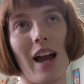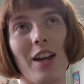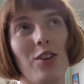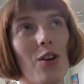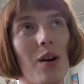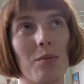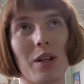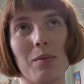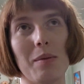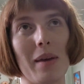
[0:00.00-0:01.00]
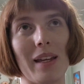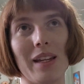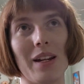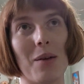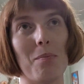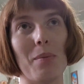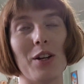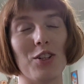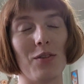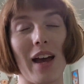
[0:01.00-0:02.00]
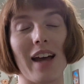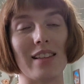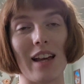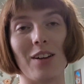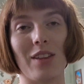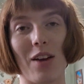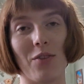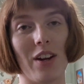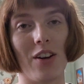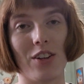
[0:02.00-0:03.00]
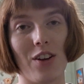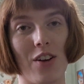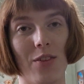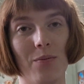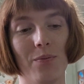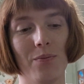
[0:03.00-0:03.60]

I know I'm going to be making a bunch of hats out of that red heart yarn.